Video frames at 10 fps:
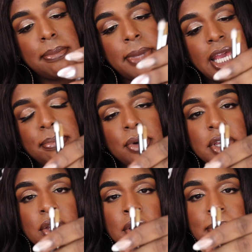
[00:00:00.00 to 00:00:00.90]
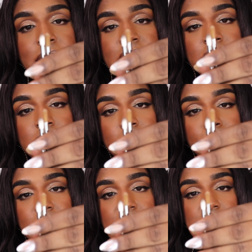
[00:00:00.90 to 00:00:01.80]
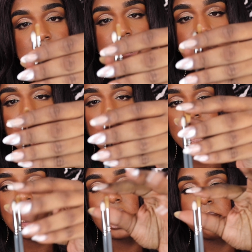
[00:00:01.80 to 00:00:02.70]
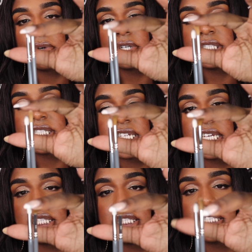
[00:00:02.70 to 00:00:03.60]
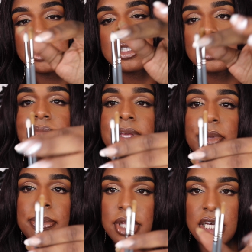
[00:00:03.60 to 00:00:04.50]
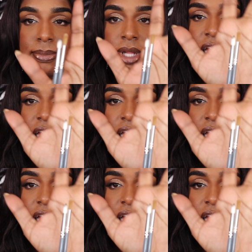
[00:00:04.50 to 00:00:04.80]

My Point on blender, but it's a lot more dense, so it's gonna be able to pick up a